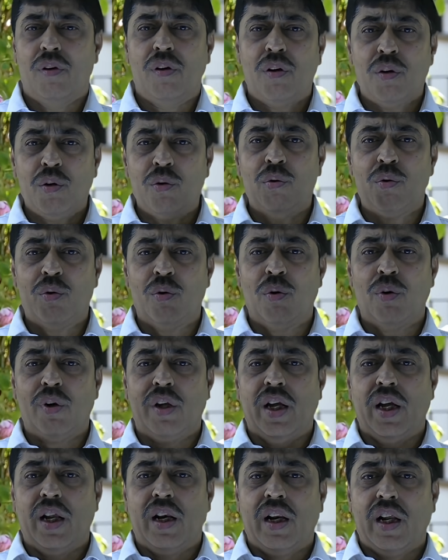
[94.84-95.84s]
You don't
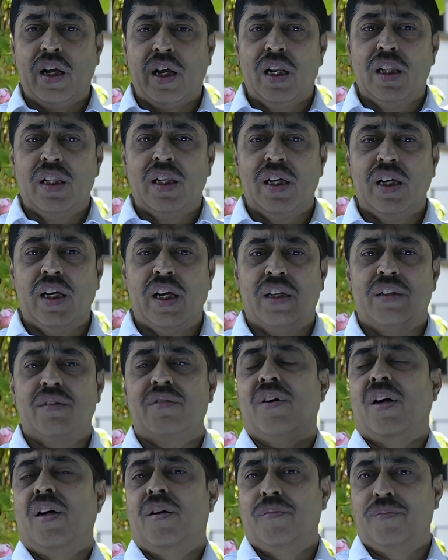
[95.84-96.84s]
gain anything
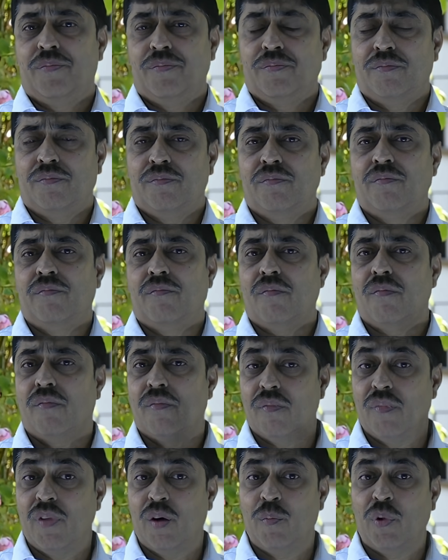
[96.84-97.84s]
extra.
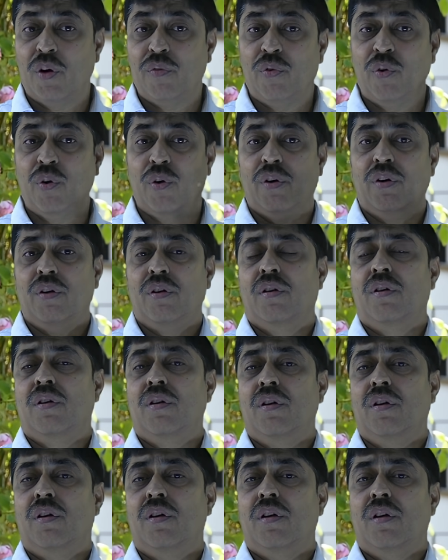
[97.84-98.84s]
Number four,
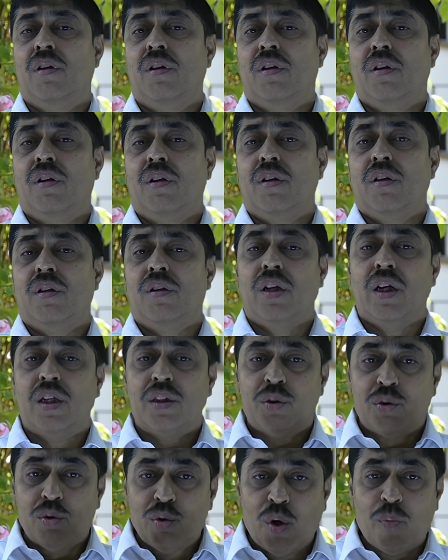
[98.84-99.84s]
there
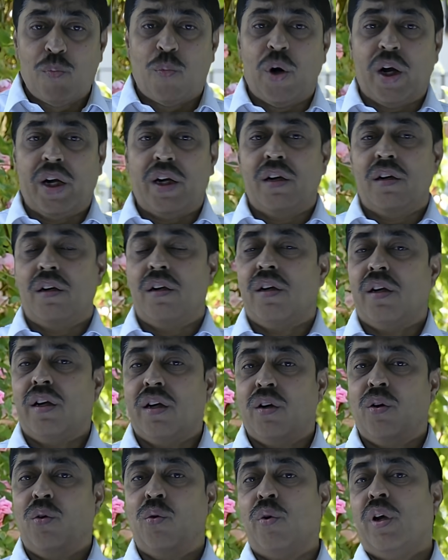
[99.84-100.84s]
is no point
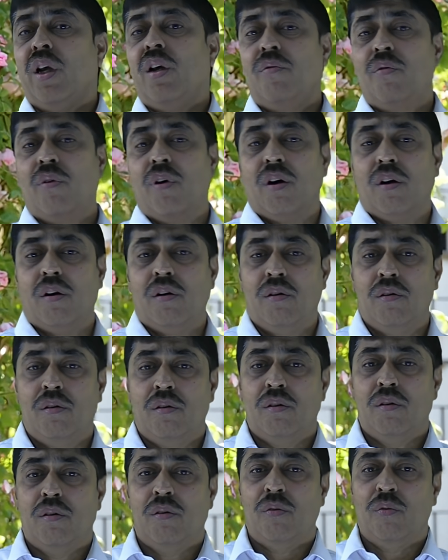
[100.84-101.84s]
in looking for
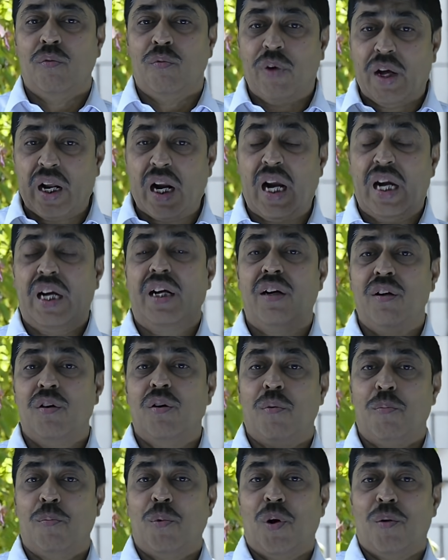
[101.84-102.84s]
variety
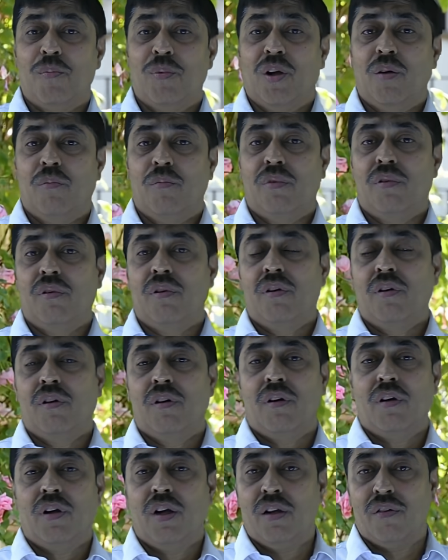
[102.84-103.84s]
of problems
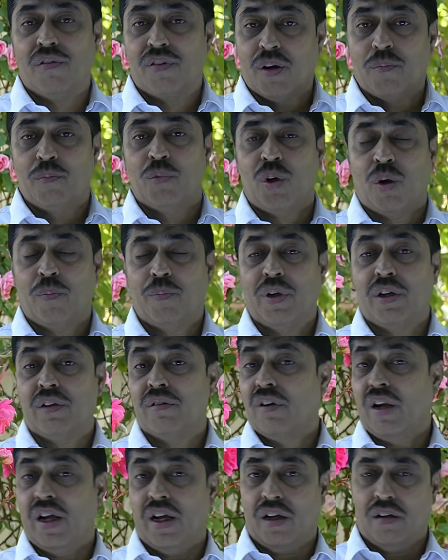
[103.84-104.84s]
in some
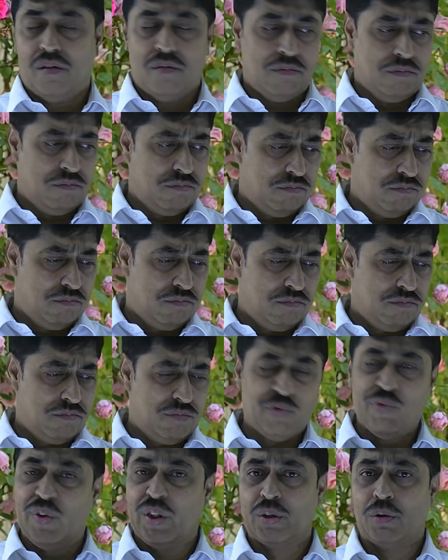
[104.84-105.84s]
topics like
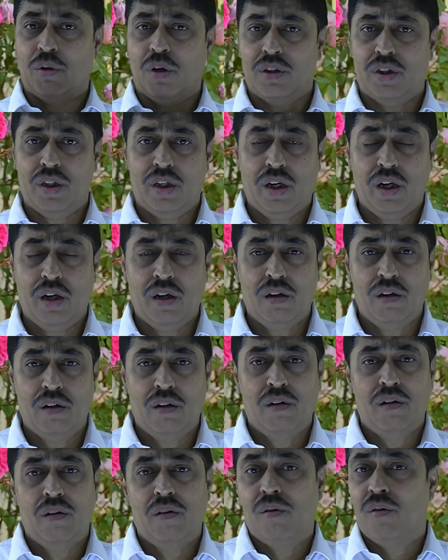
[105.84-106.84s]
viscosity,
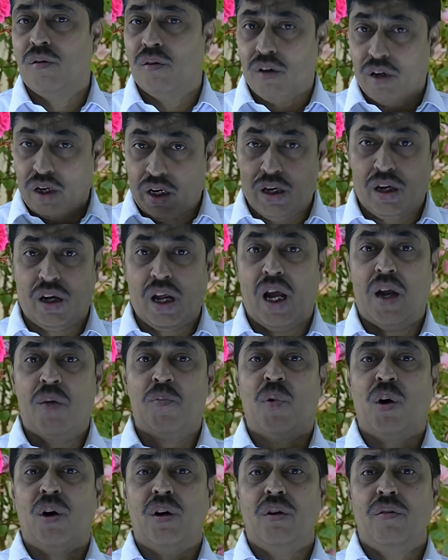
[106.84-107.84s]
entire
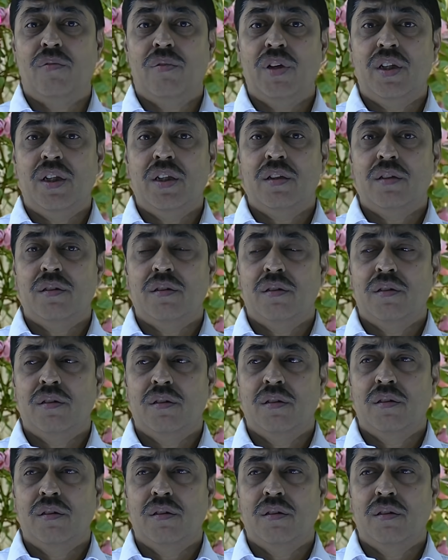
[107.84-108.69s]
modern physics,